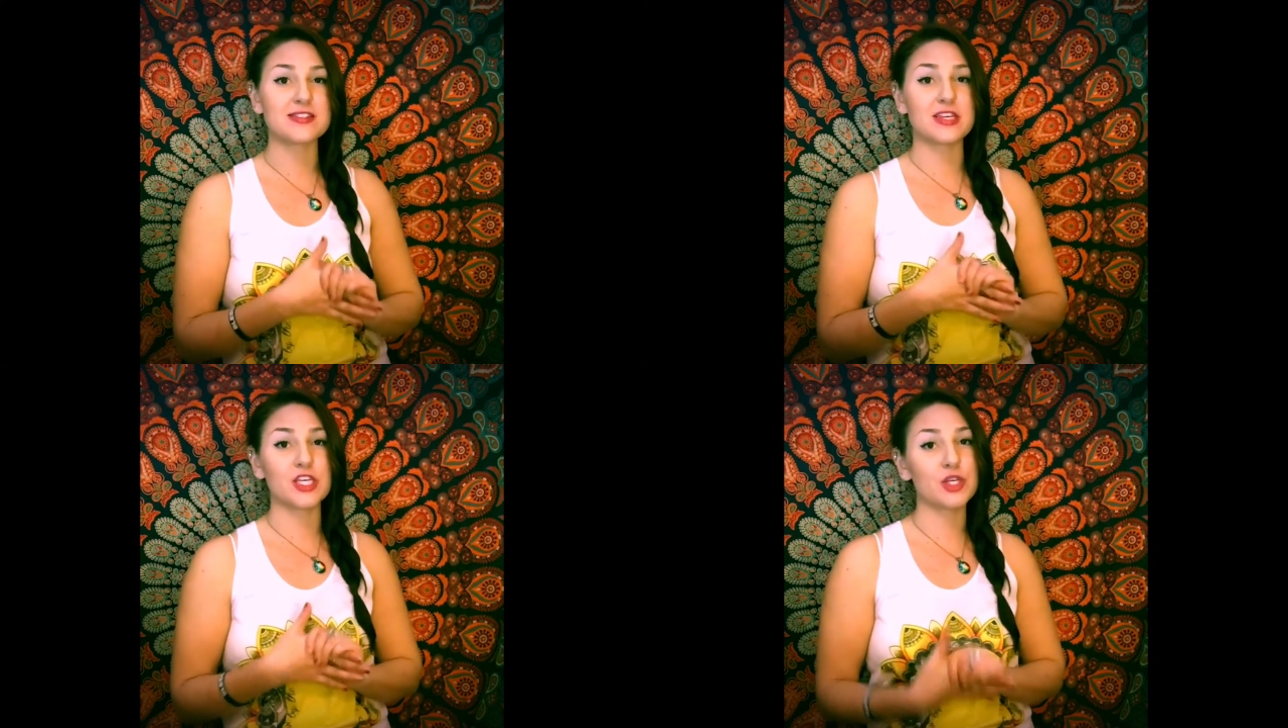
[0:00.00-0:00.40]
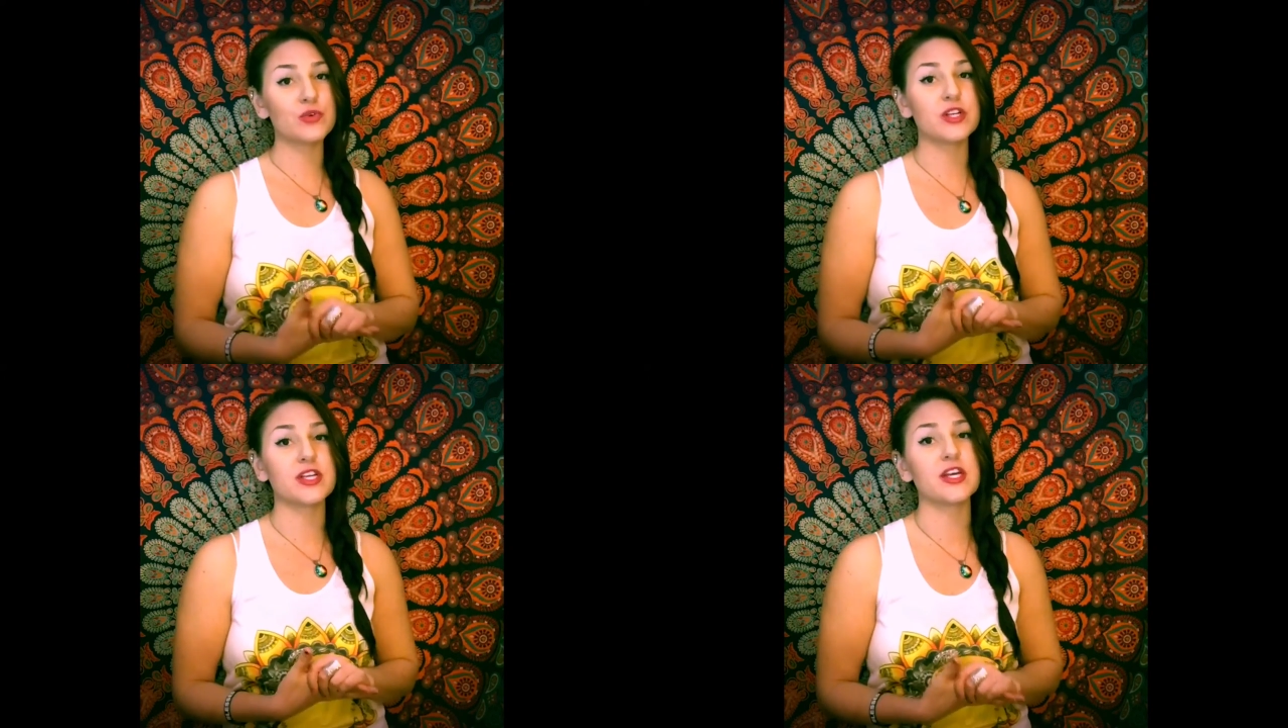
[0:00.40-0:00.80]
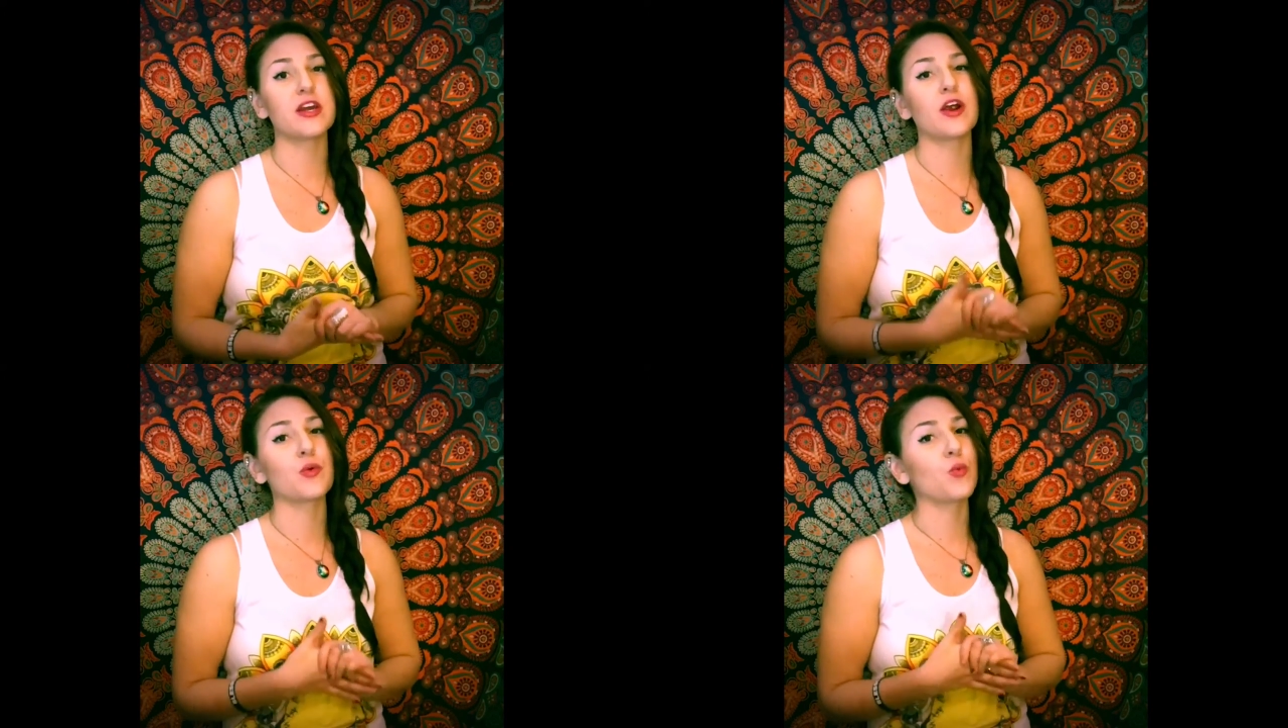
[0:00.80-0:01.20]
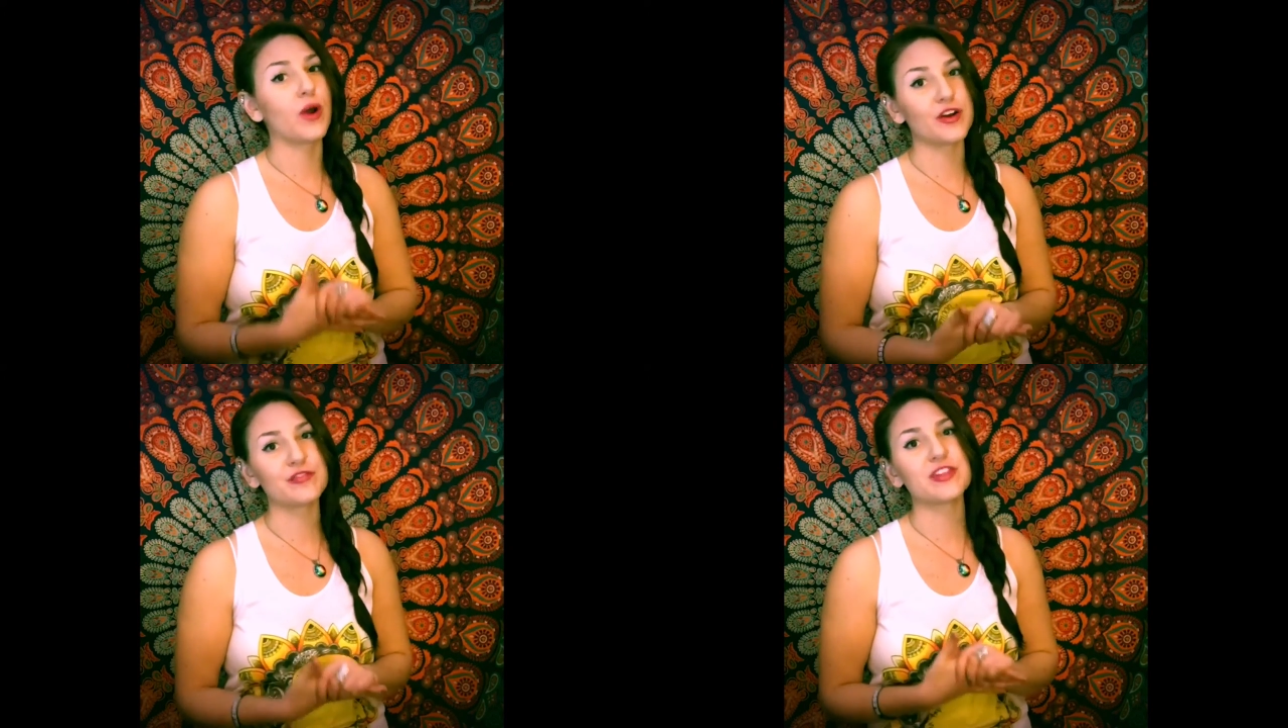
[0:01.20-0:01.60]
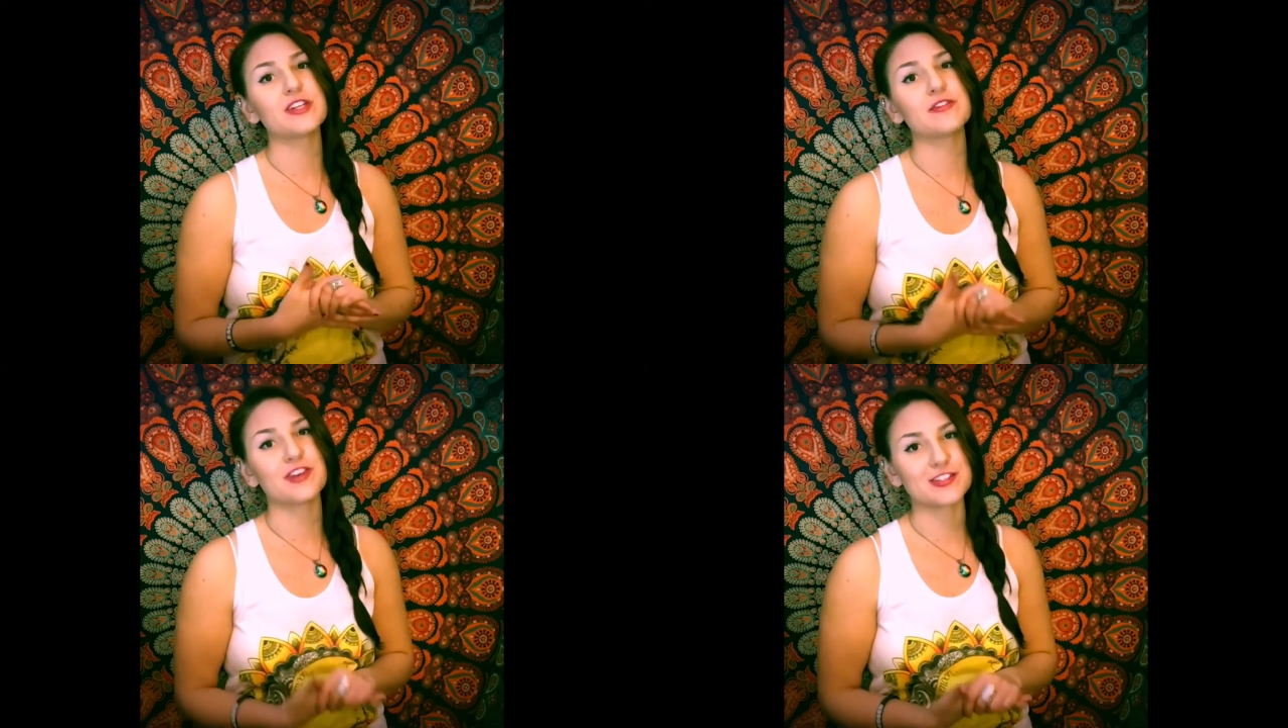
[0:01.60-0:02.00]
the unity in our wonderfully
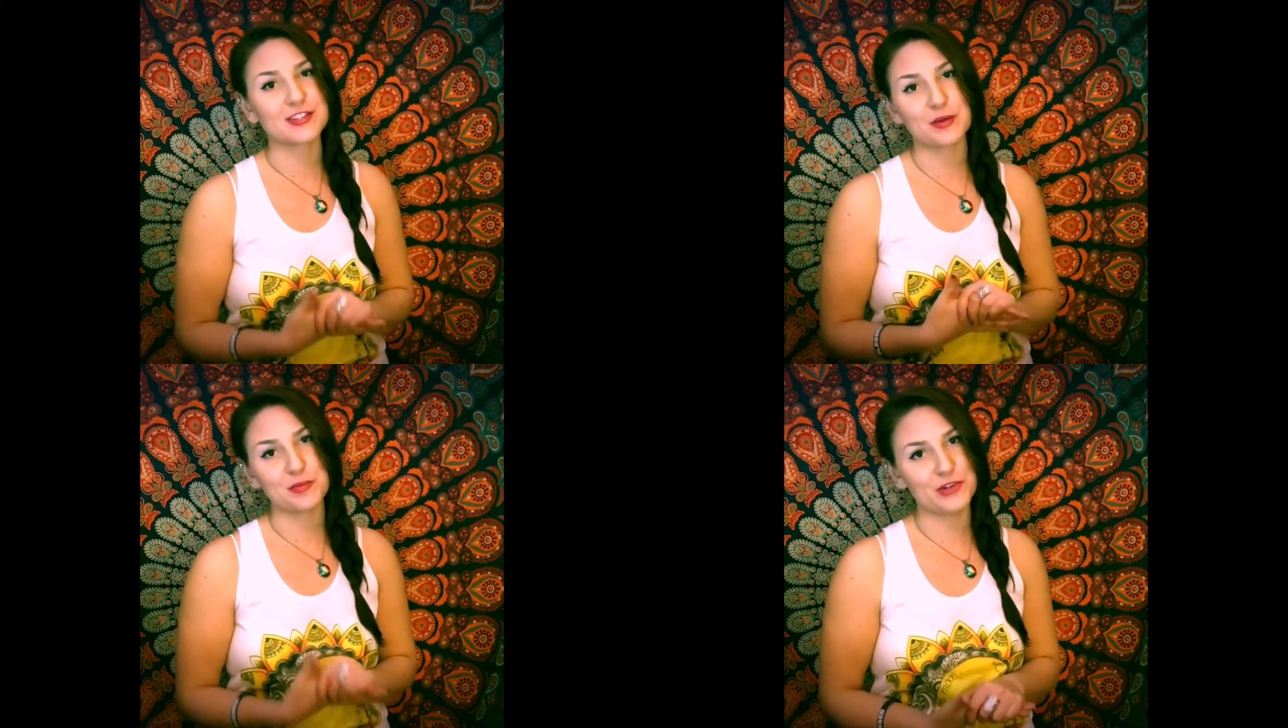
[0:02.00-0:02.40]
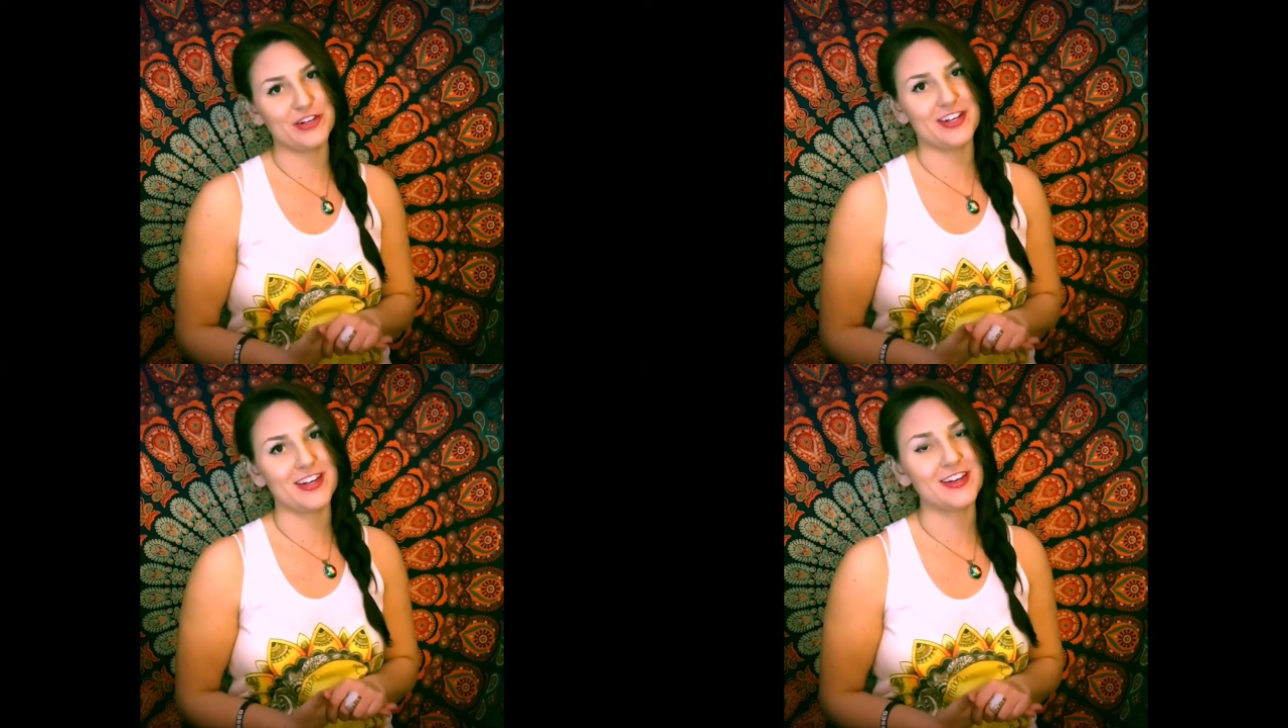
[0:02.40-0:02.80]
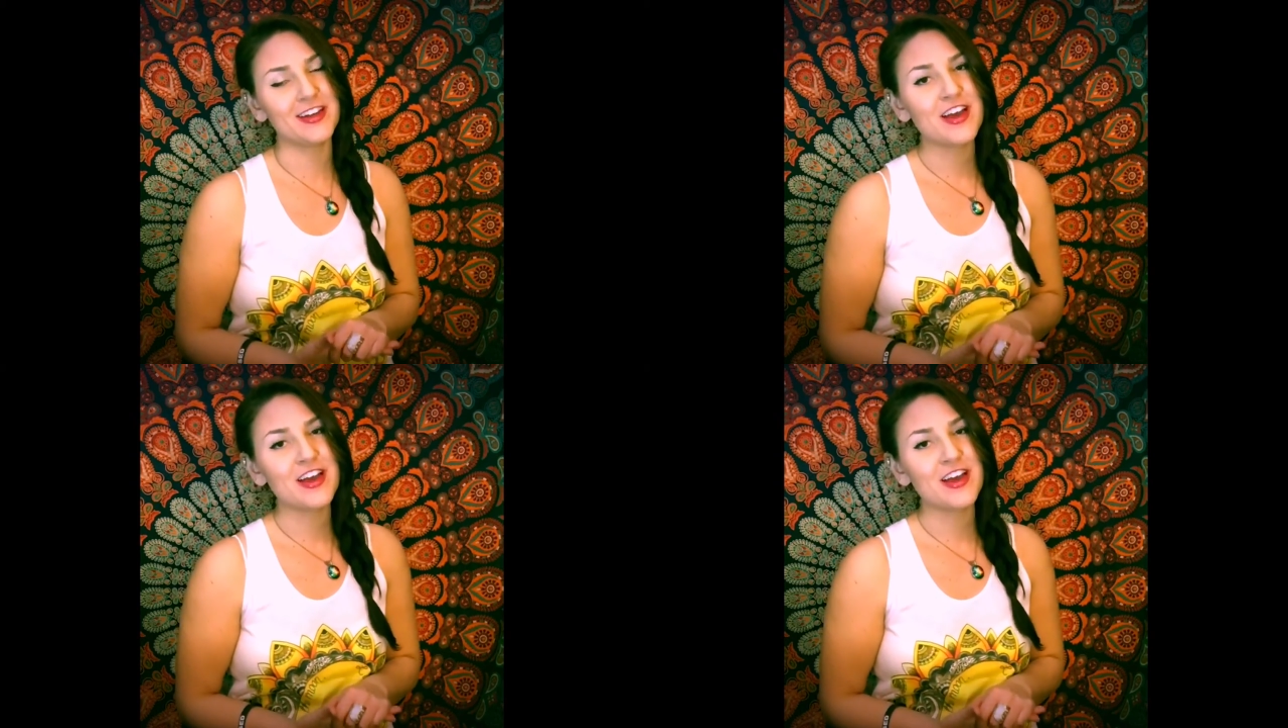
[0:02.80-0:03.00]
diverse community.